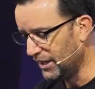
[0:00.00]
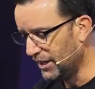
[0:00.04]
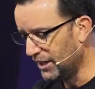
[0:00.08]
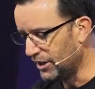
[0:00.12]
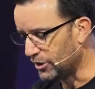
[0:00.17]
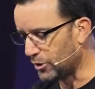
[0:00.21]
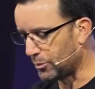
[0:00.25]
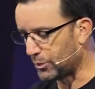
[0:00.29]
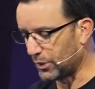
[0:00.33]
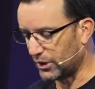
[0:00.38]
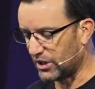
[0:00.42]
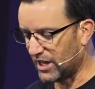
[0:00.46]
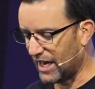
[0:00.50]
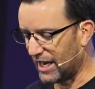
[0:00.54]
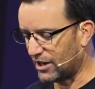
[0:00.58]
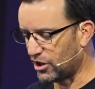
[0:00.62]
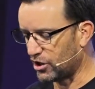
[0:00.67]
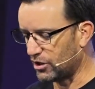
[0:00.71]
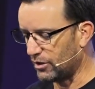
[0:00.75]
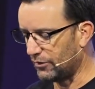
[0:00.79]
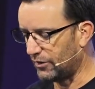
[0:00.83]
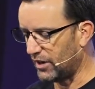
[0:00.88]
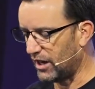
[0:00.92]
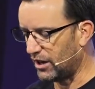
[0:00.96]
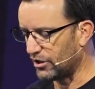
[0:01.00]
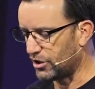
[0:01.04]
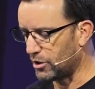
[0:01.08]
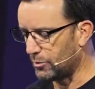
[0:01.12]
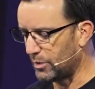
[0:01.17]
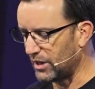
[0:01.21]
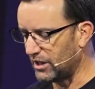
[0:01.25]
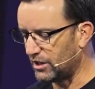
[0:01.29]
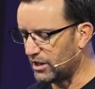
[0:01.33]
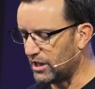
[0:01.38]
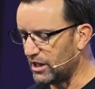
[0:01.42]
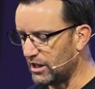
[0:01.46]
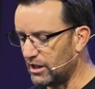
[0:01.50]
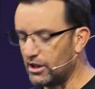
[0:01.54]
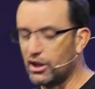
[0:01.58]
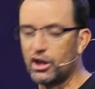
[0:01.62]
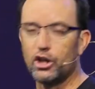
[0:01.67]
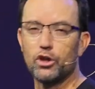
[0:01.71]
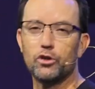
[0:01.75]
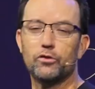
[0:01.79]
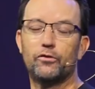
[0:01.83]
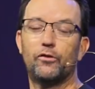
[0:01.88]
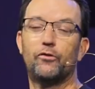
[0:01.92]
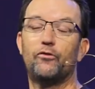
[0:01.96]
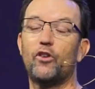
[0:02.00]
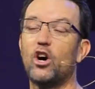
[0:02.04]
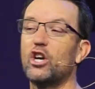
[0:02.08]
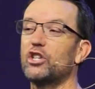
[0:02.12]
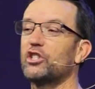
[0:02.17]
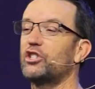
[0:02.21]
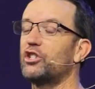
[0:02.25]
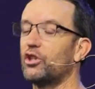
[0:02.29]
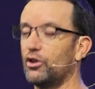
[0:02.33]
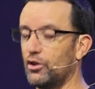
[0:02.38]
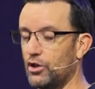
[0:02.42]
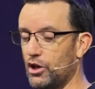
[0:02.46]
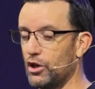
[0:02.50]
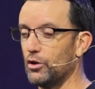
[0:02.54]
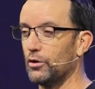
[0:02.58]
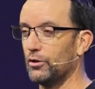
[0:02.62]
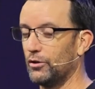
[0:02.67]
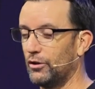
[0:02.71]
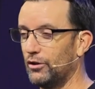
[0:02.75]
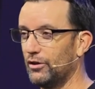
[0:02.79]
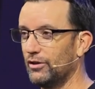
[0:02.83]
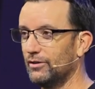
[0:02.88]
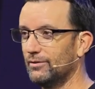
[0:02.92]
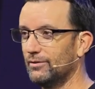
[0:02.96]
the protection of LGBTQ foster youth,